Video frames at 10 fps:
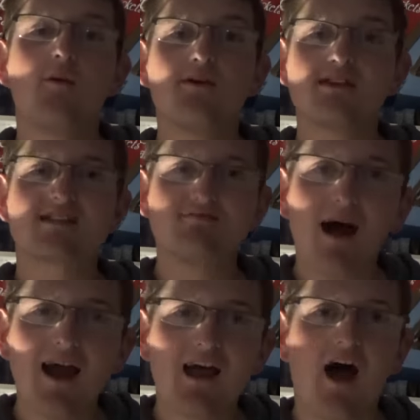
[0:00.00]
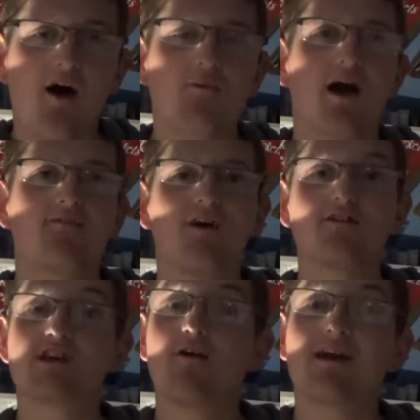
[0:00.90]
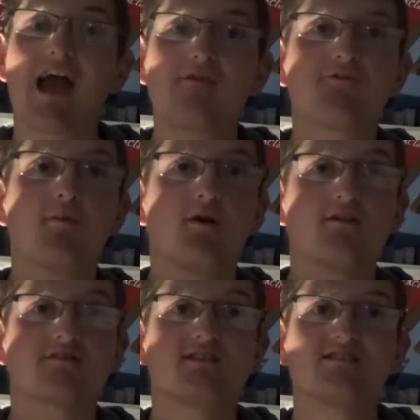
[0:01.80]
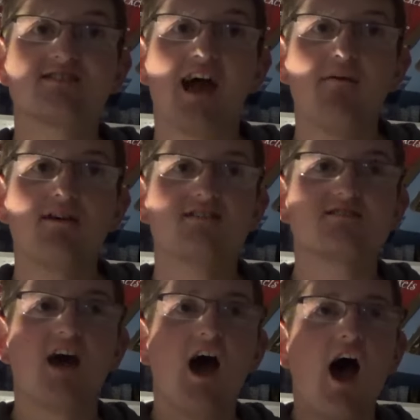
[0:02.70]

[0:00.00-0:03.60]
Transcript: with a smiler on ride photo again from Alton Towers.